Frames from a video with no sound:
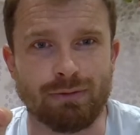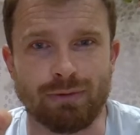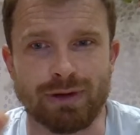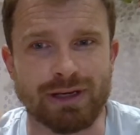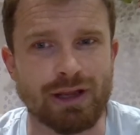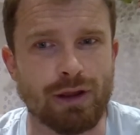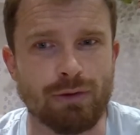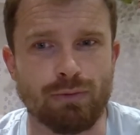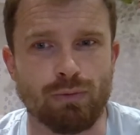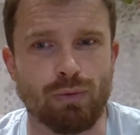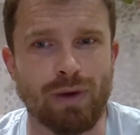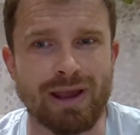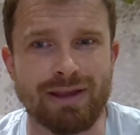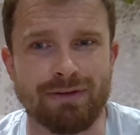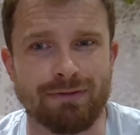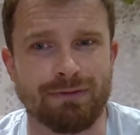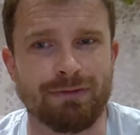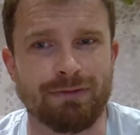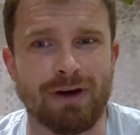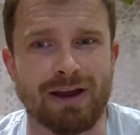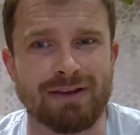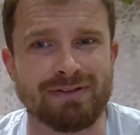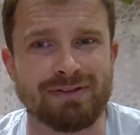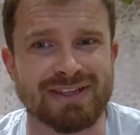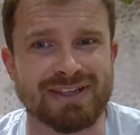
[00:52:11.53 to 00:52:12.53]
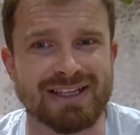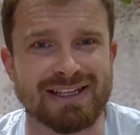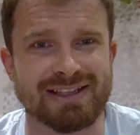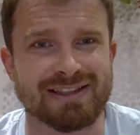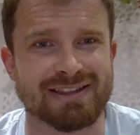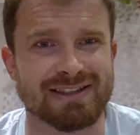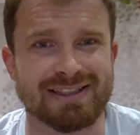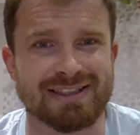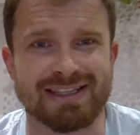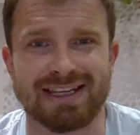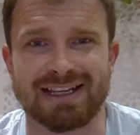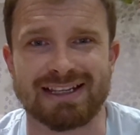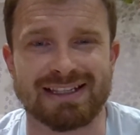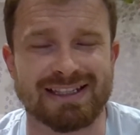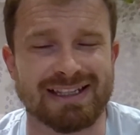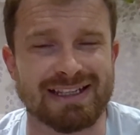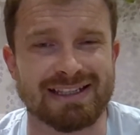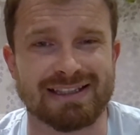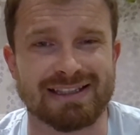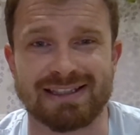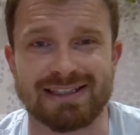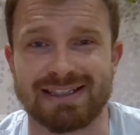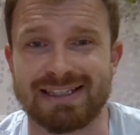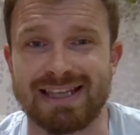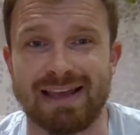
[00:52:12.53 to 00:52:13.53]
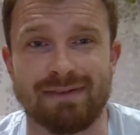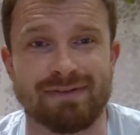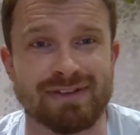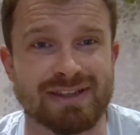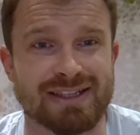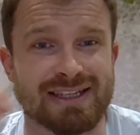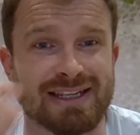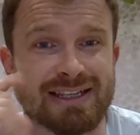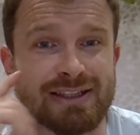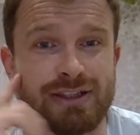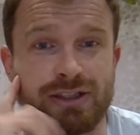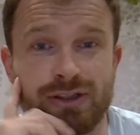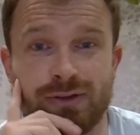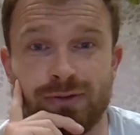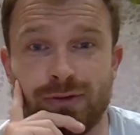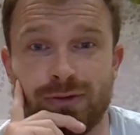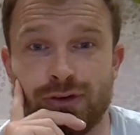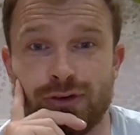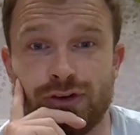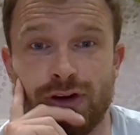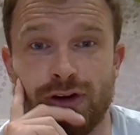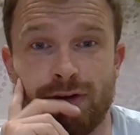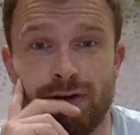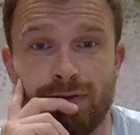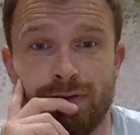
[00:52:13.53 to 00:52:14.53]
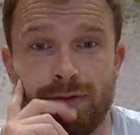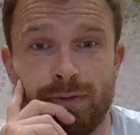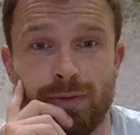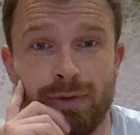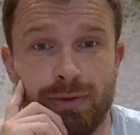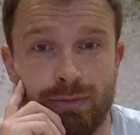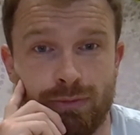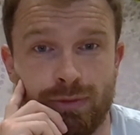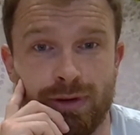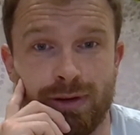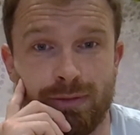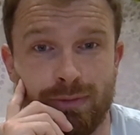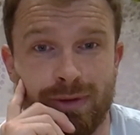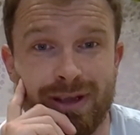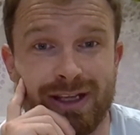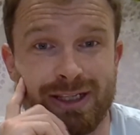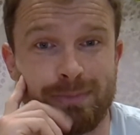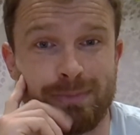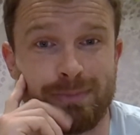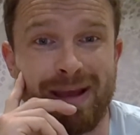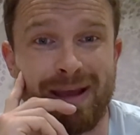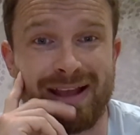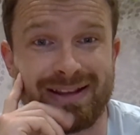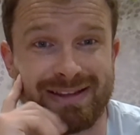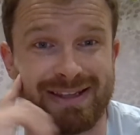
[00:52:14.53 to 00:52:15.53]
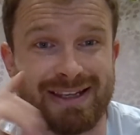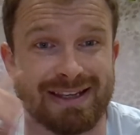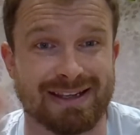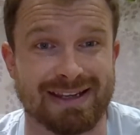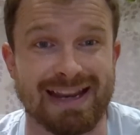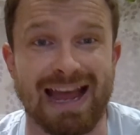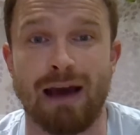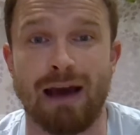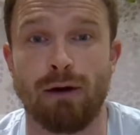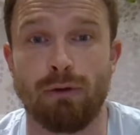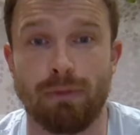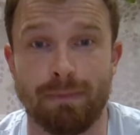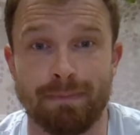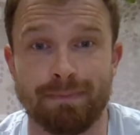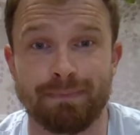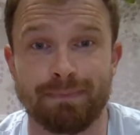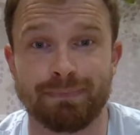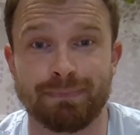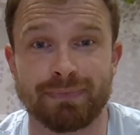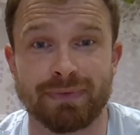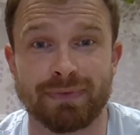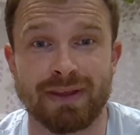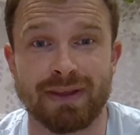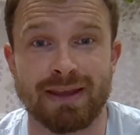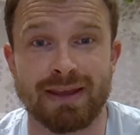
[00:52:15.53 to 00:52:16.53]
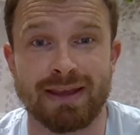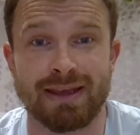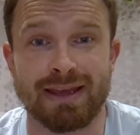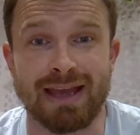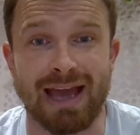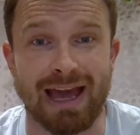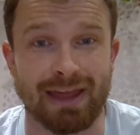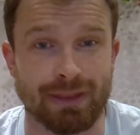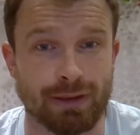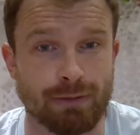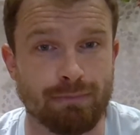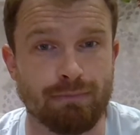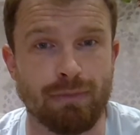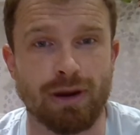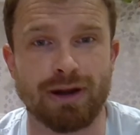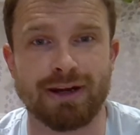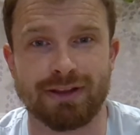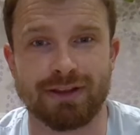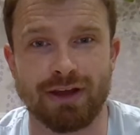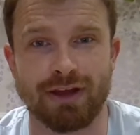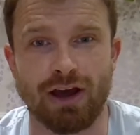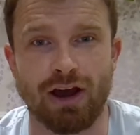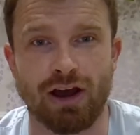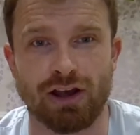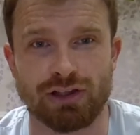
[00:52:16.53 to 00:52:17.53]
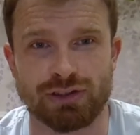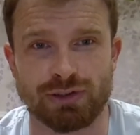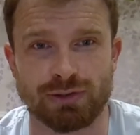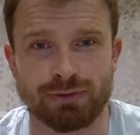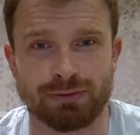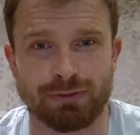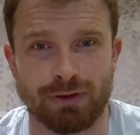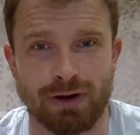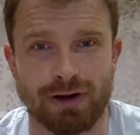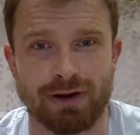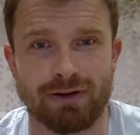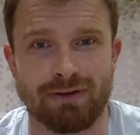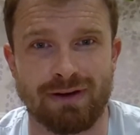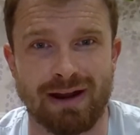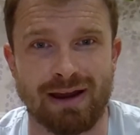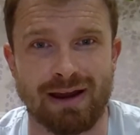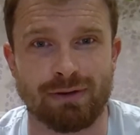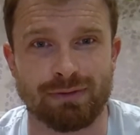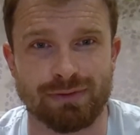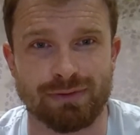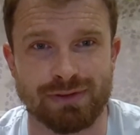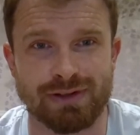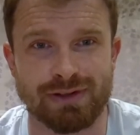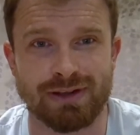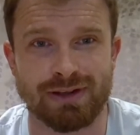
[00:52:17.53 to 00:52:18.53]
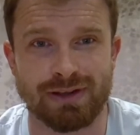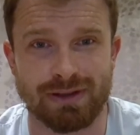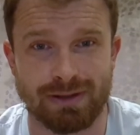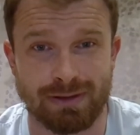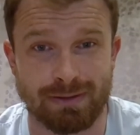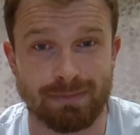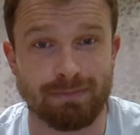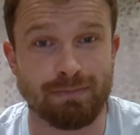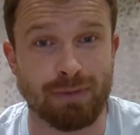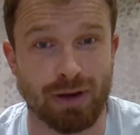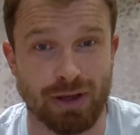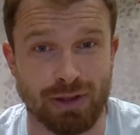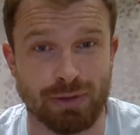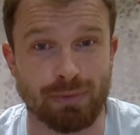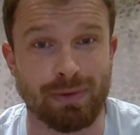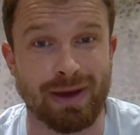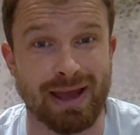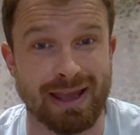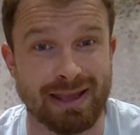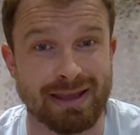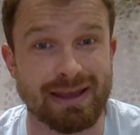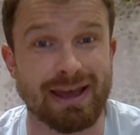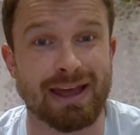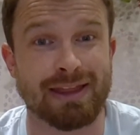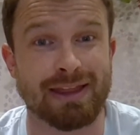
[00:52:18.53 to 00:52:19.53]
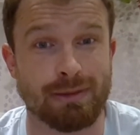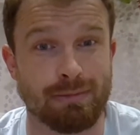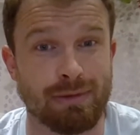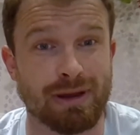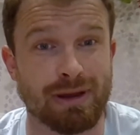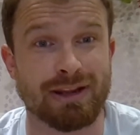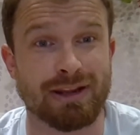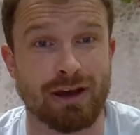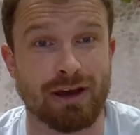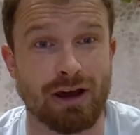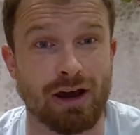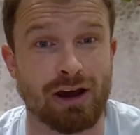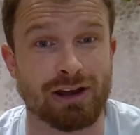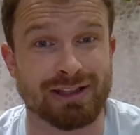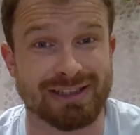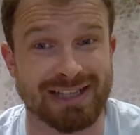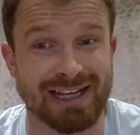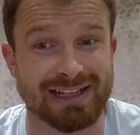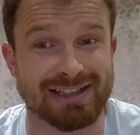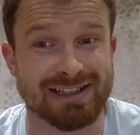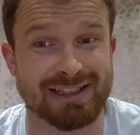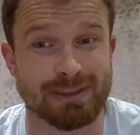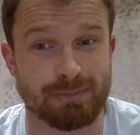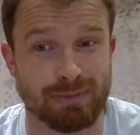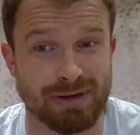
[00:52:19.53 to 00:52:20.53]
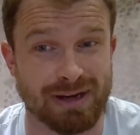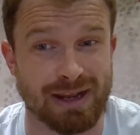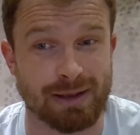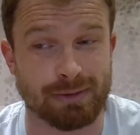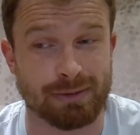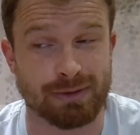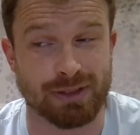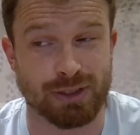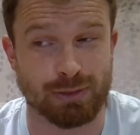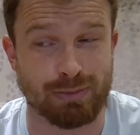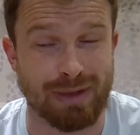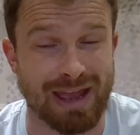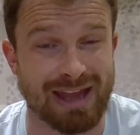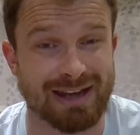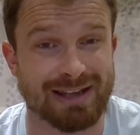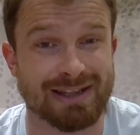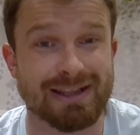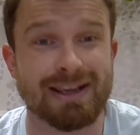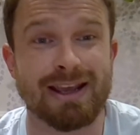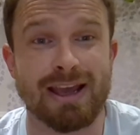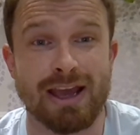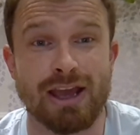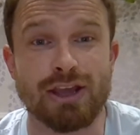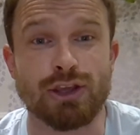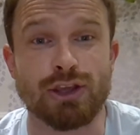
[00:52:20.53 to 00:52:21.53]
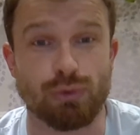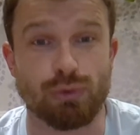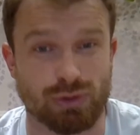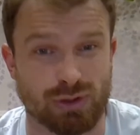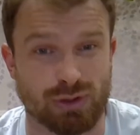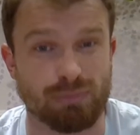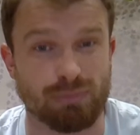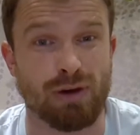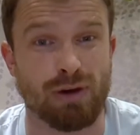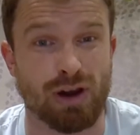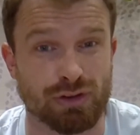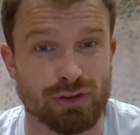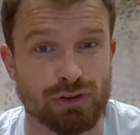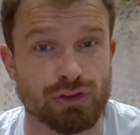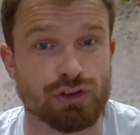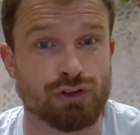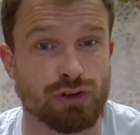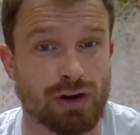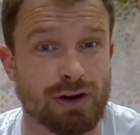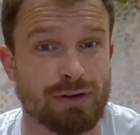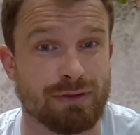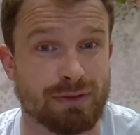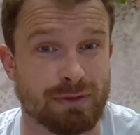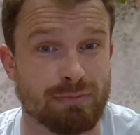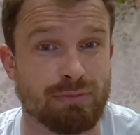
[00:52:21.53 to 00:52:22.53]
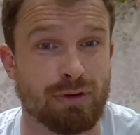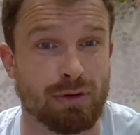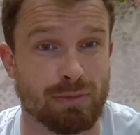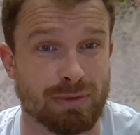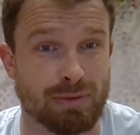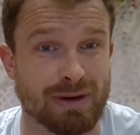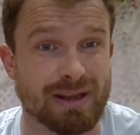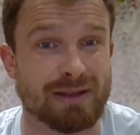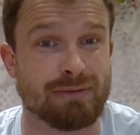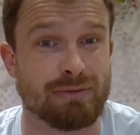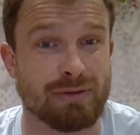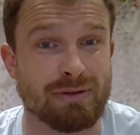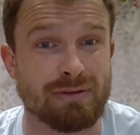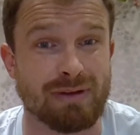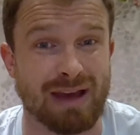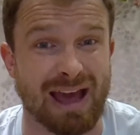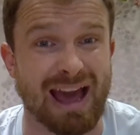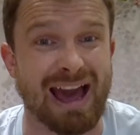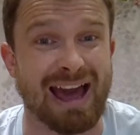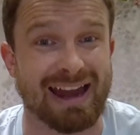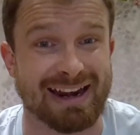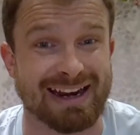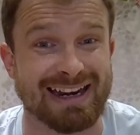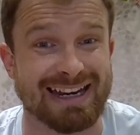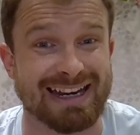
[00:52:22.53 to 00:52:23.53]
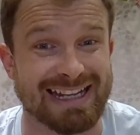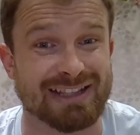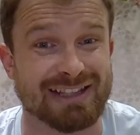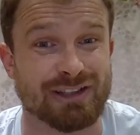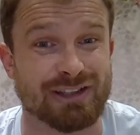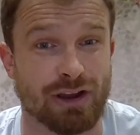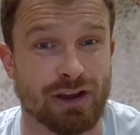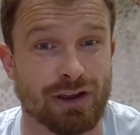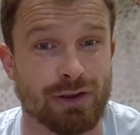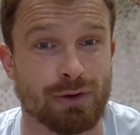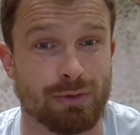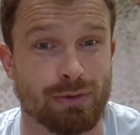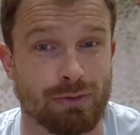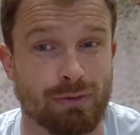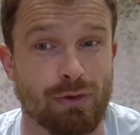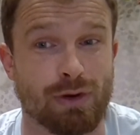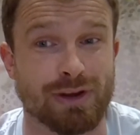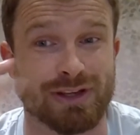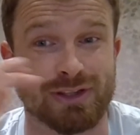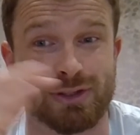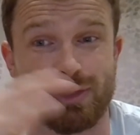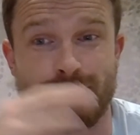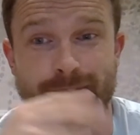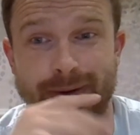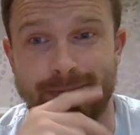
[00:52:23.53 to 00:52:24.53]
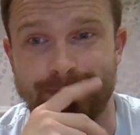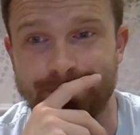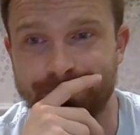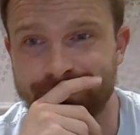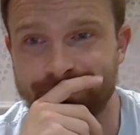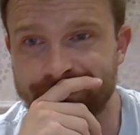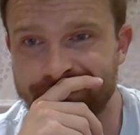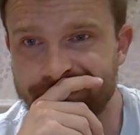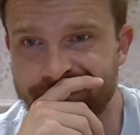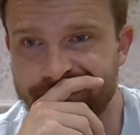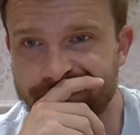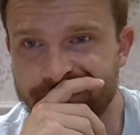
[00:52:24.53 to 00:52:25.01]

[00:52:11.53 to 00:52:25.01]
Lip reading: We don't wait 5 seasons, 6 seasons, 7 seasons for a trophy. We expect it now. And the money that Arsenal are throwing around, by the way, and the money that Arteta's been able to spend, you would demand the trophy probably and a league title of what he's doing.